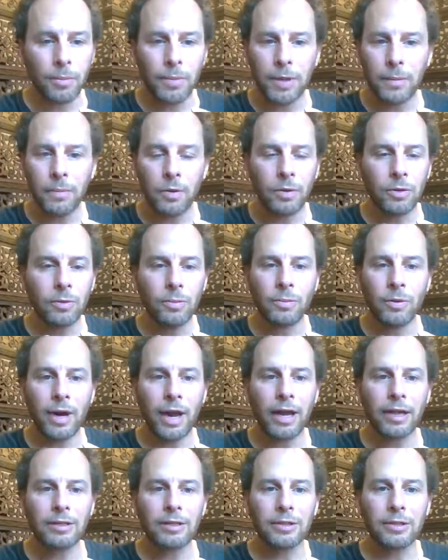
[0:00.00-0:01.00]
people who
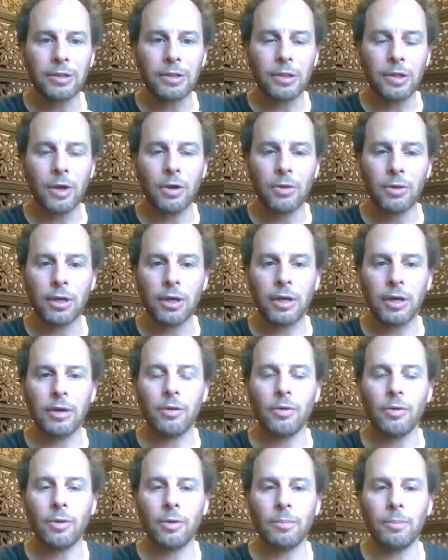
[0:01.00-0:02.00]
practice yoga
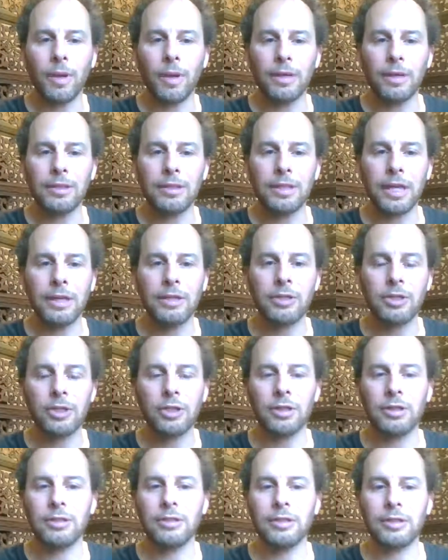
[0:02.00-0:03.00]
or
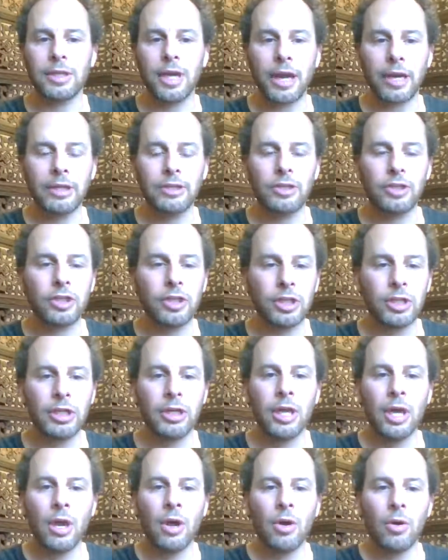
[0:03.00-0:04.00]
meditation, Tai
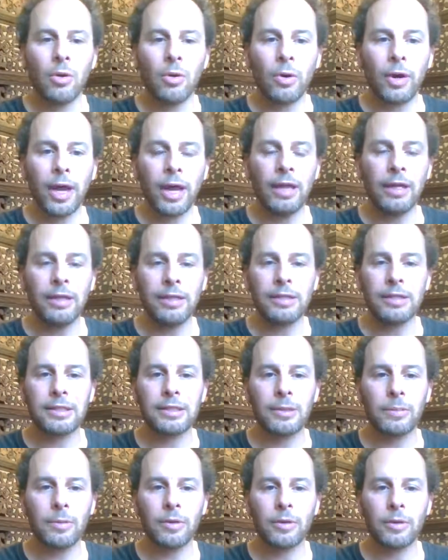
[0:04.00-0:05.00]
Chi, or any
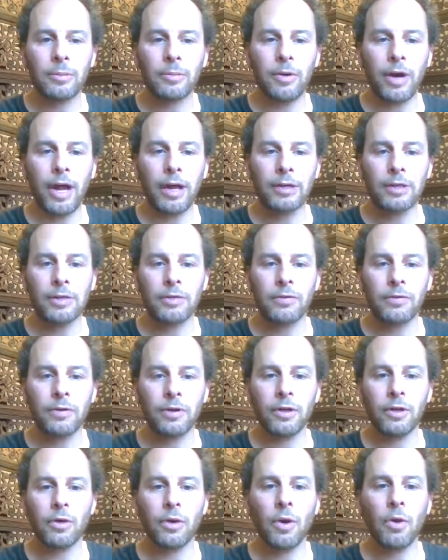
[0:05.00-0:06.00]
similar practice
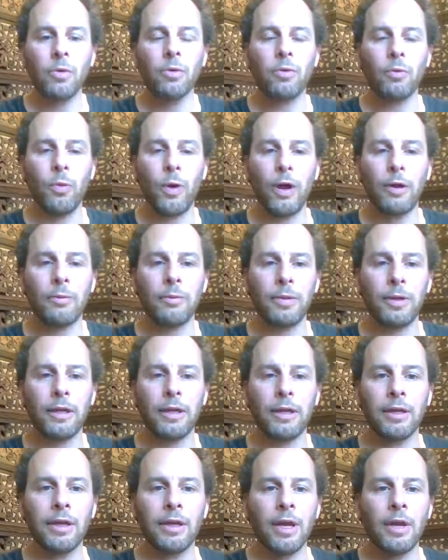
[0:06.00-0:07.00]
for your own
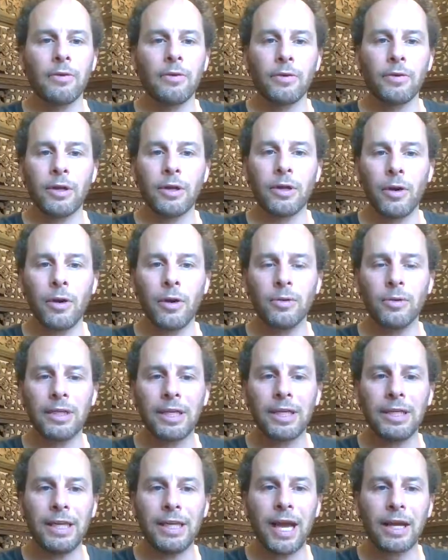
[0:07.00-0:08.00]
well-being, for your own
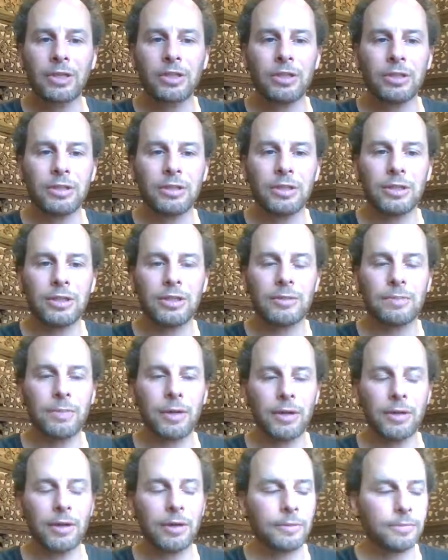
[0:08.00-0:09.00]
connection to
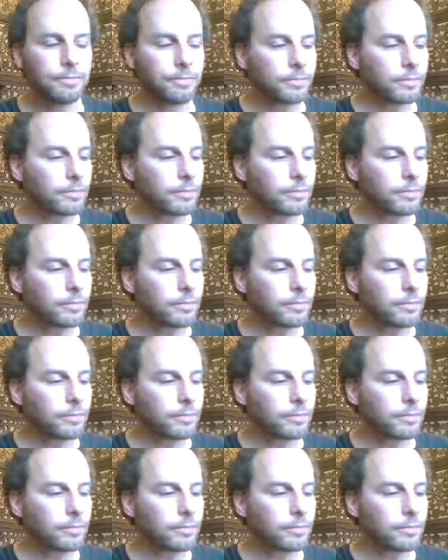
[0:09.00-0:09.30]
spirit,